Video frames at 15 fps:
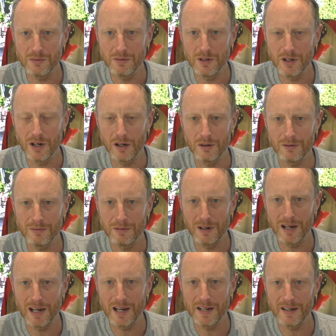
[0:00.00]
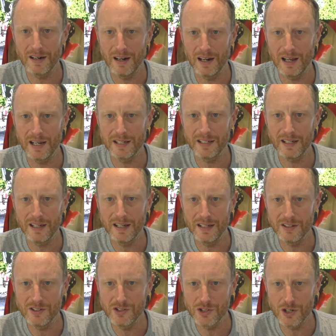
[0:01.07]
Do not ride like
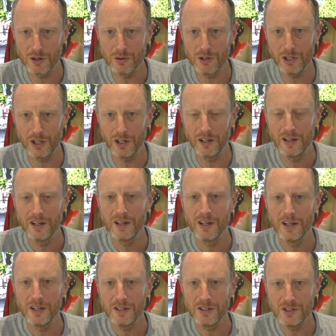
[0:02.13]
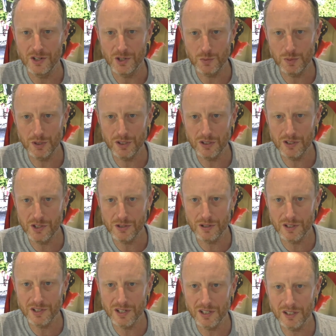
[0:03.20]
a joker just because you
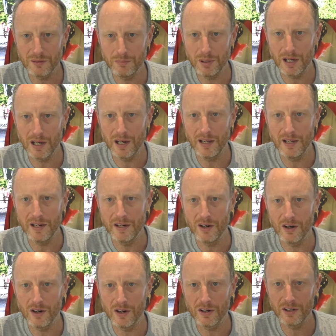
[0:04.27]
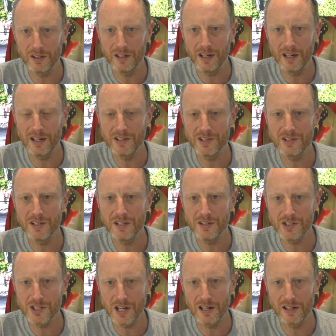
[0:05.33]
are taking part in an organized
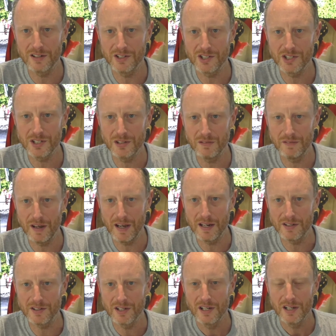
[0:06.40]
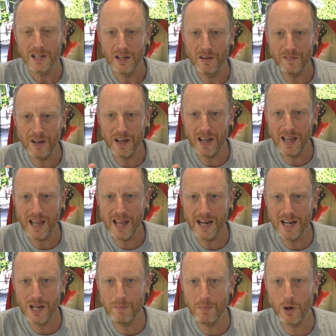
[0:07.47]
challenge event. If at
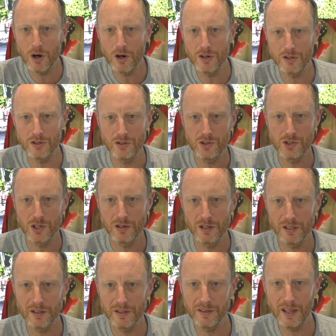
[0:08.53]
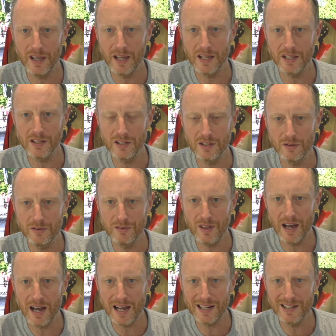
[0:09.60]
any point during the day you
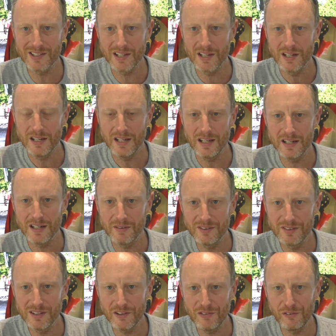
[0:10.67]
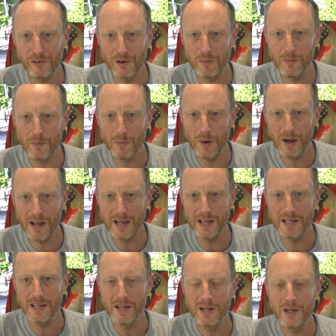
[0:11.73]
act in a different
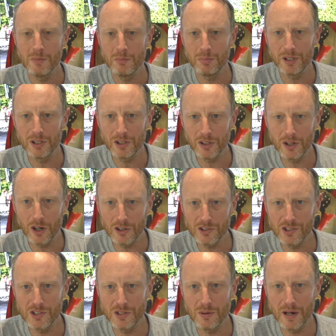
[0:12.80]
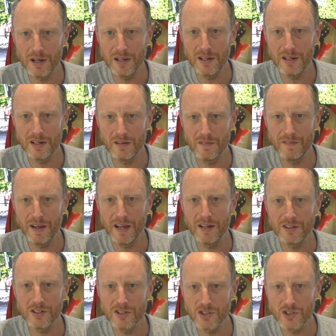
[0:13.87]
way because you are in an
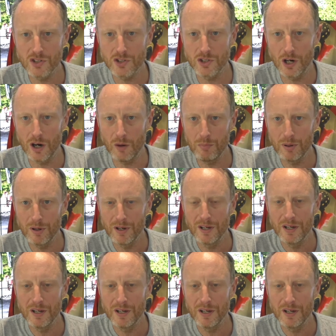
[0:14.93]
event, stop,